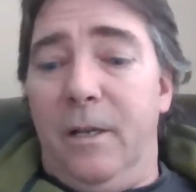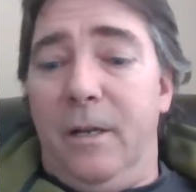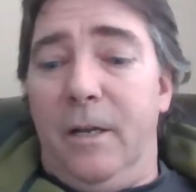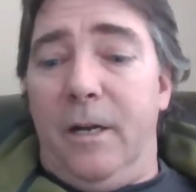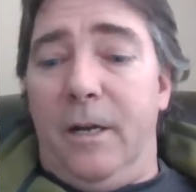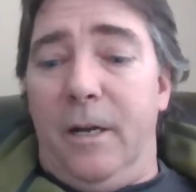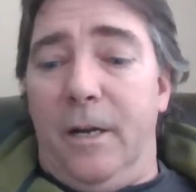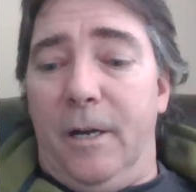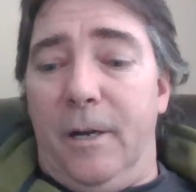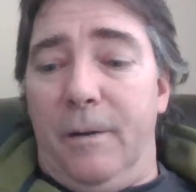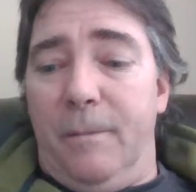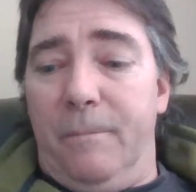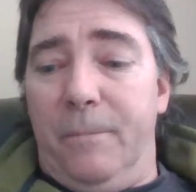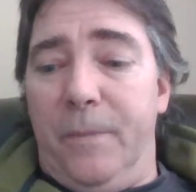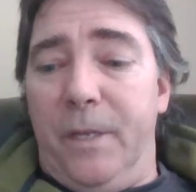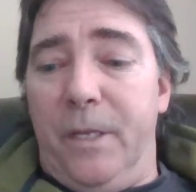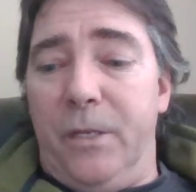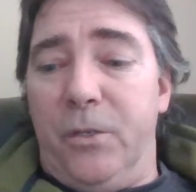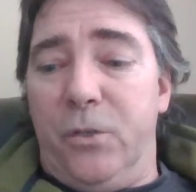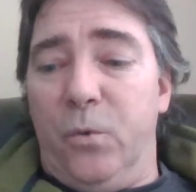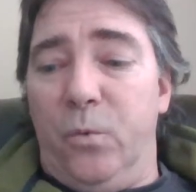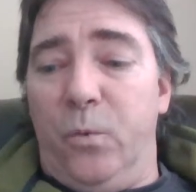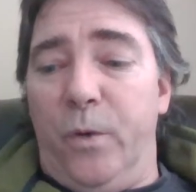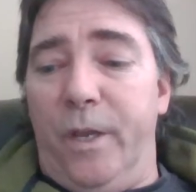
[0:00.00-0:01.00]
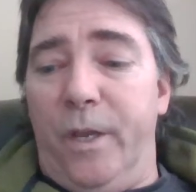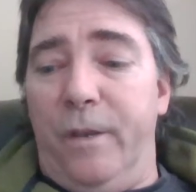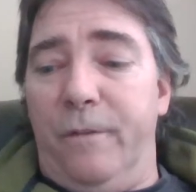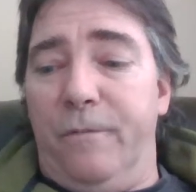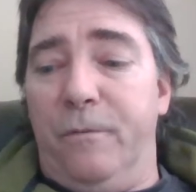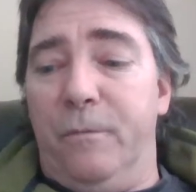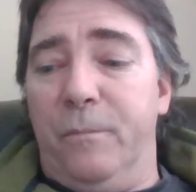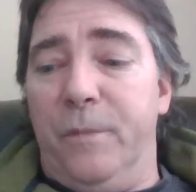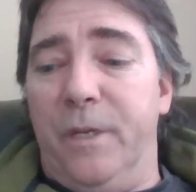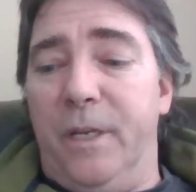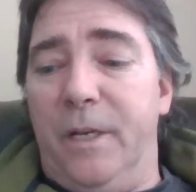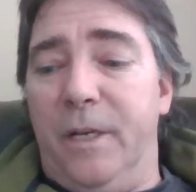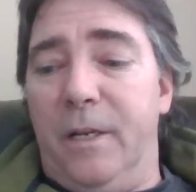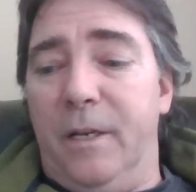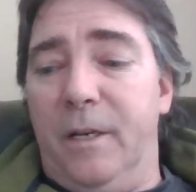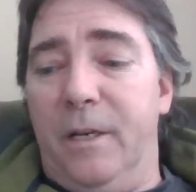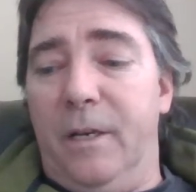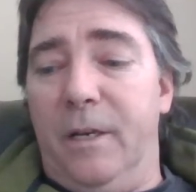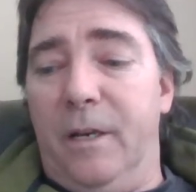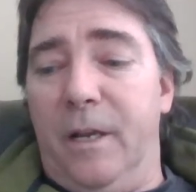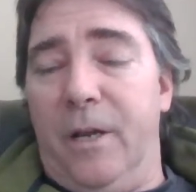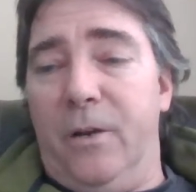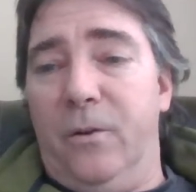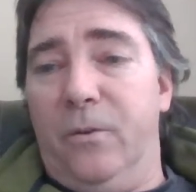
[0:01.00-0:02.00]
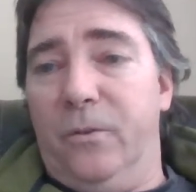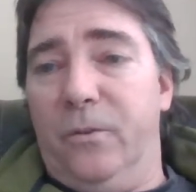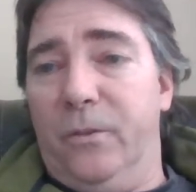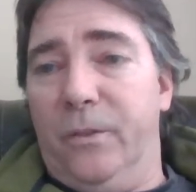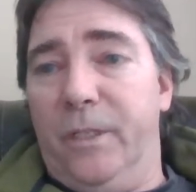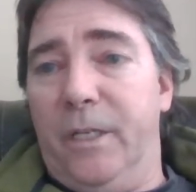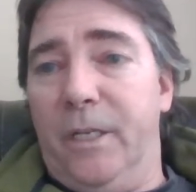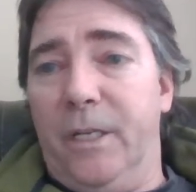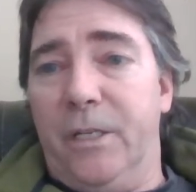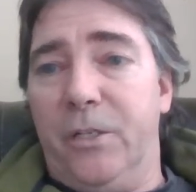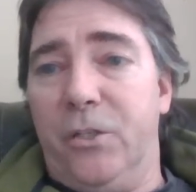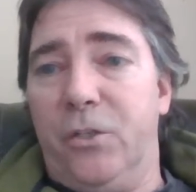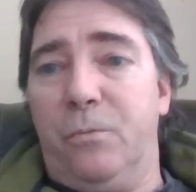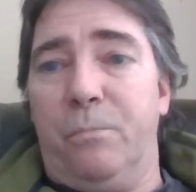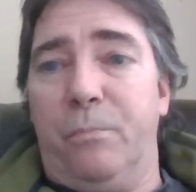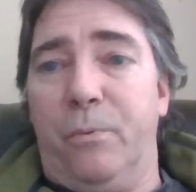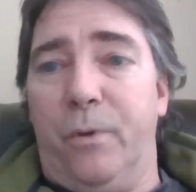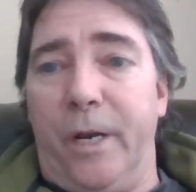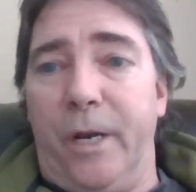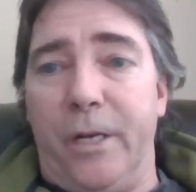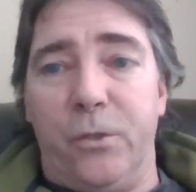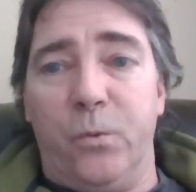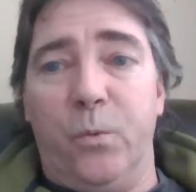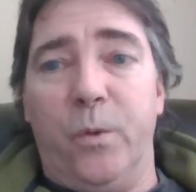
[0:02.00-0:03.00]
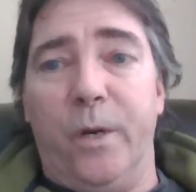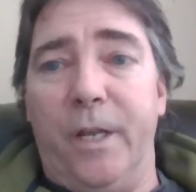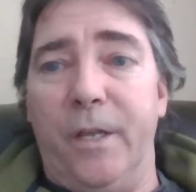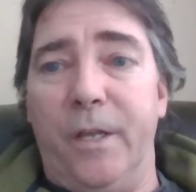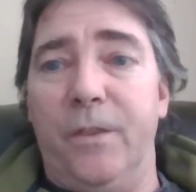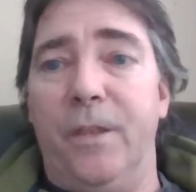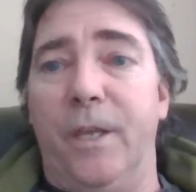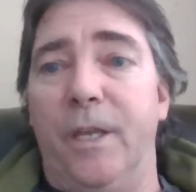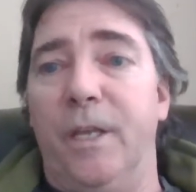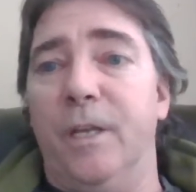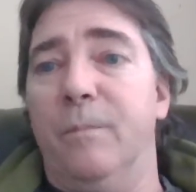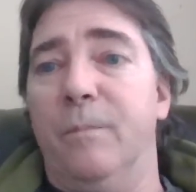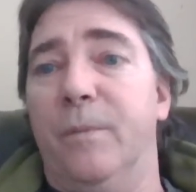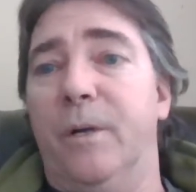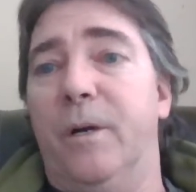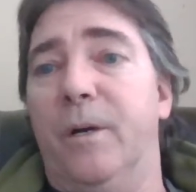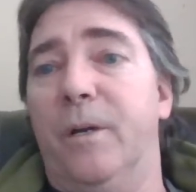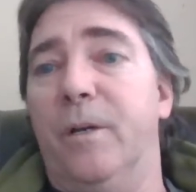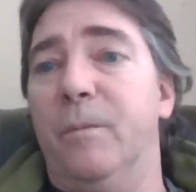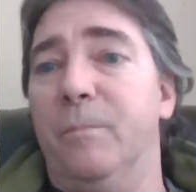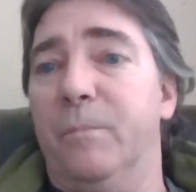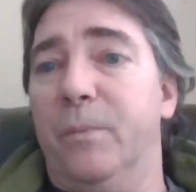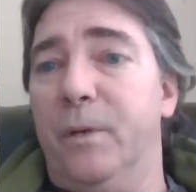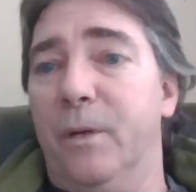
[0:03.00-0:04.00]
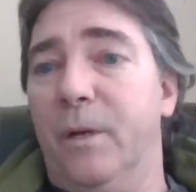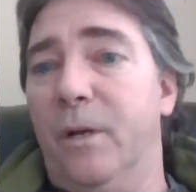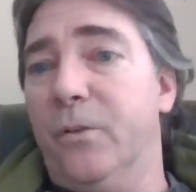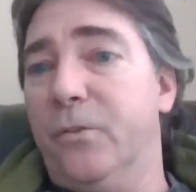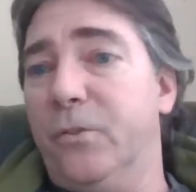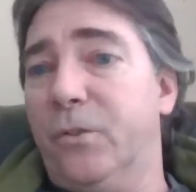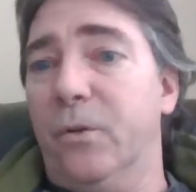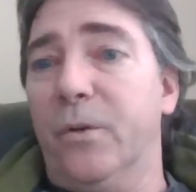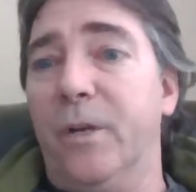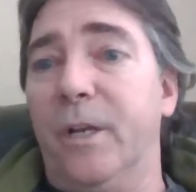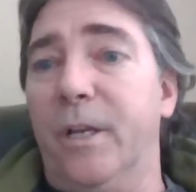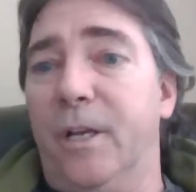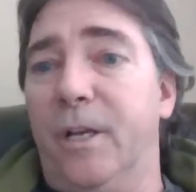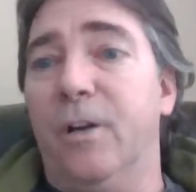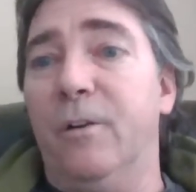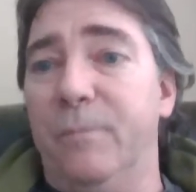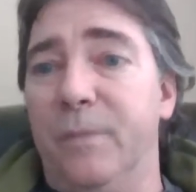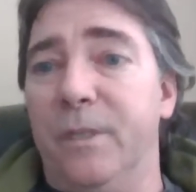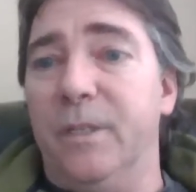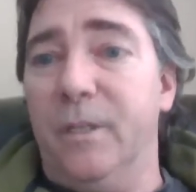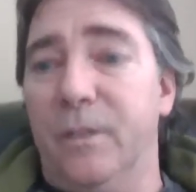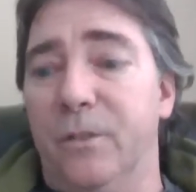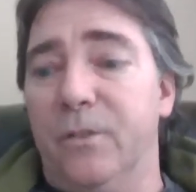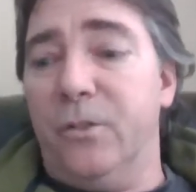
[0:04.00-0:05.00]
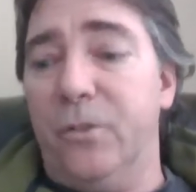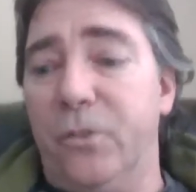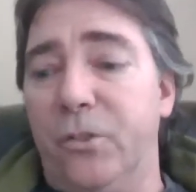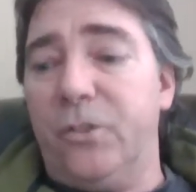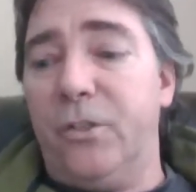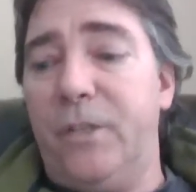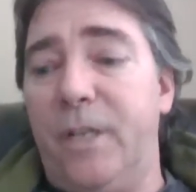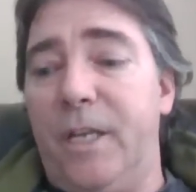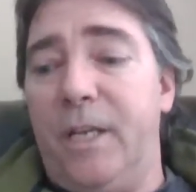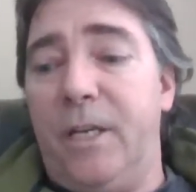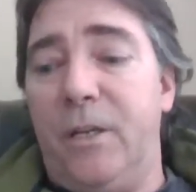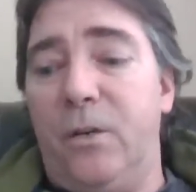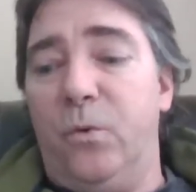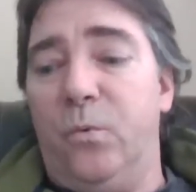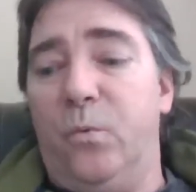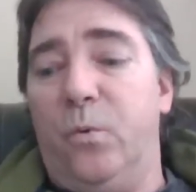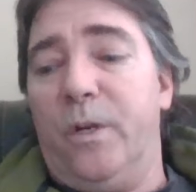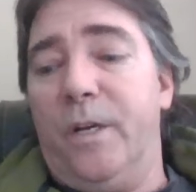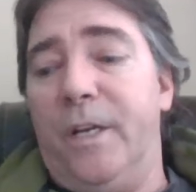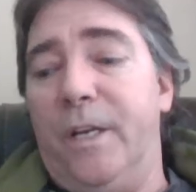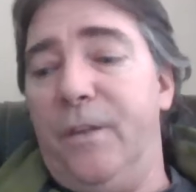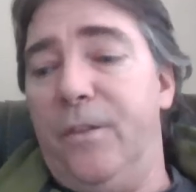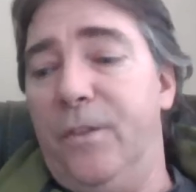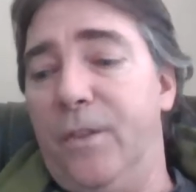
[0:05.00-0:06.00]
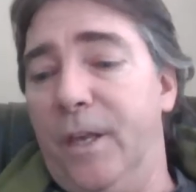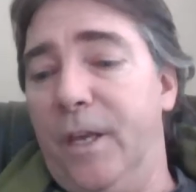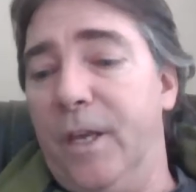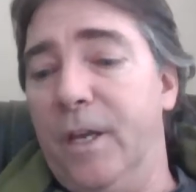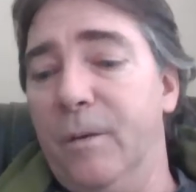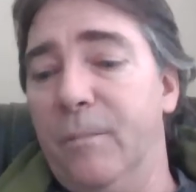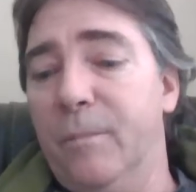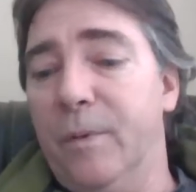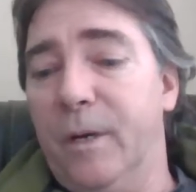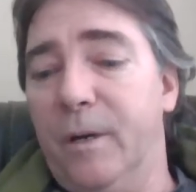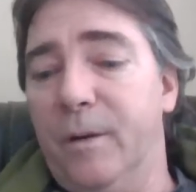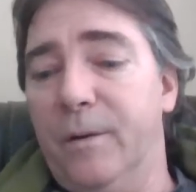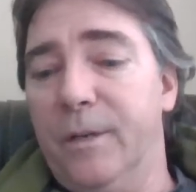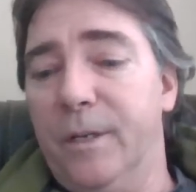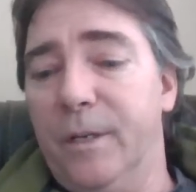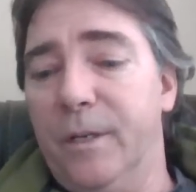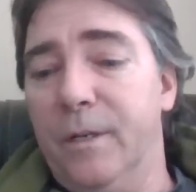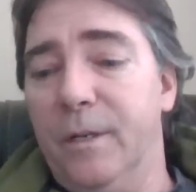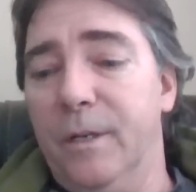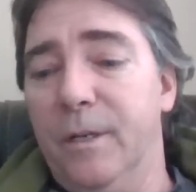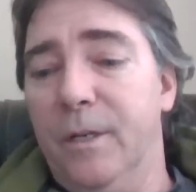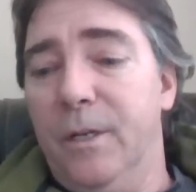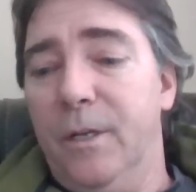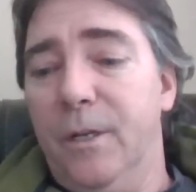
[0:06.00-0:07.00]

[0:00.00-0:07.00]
It's a way for me to not only express what I think about it, but also to help me understand what I think about it.